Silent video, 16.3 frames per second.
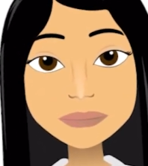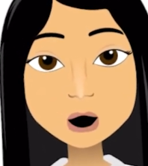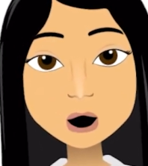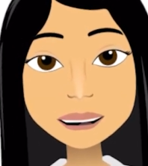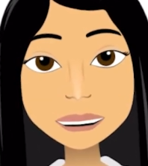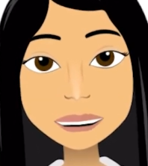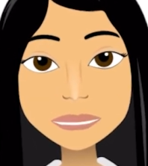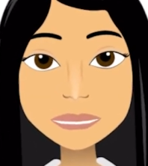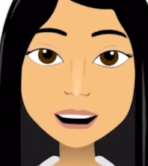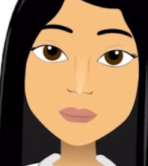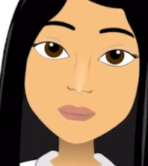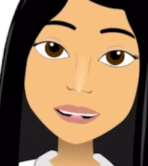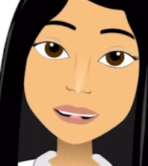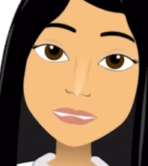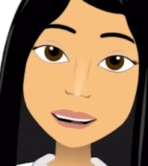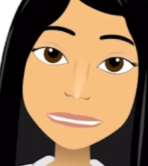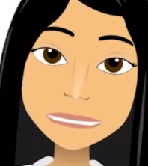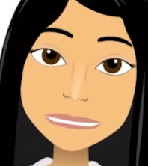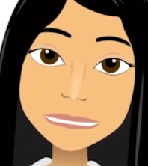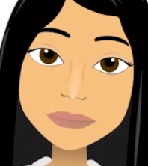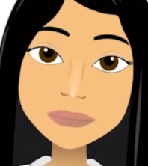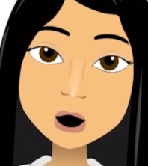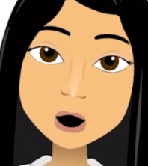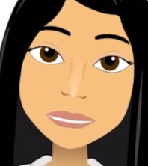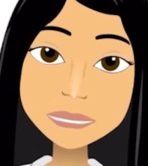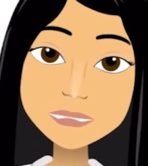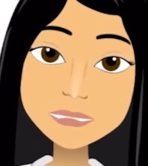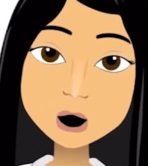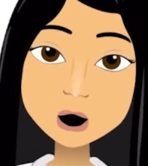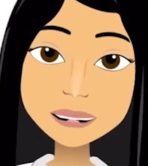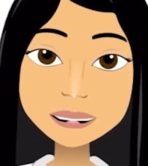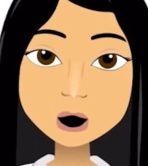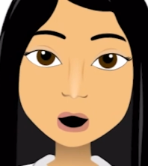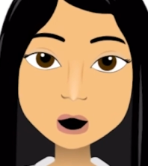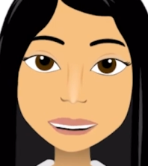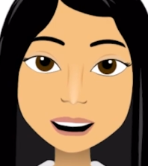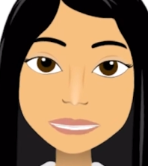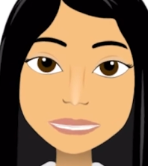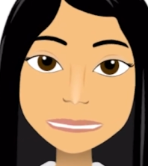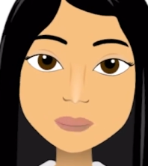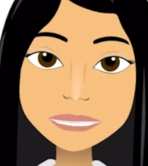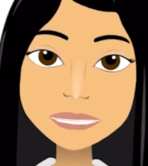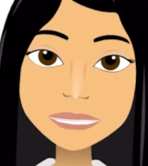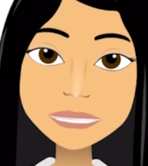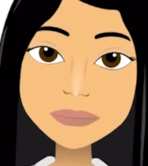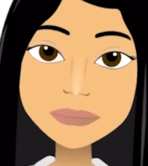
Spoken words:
for example, freely, useful, or agreement.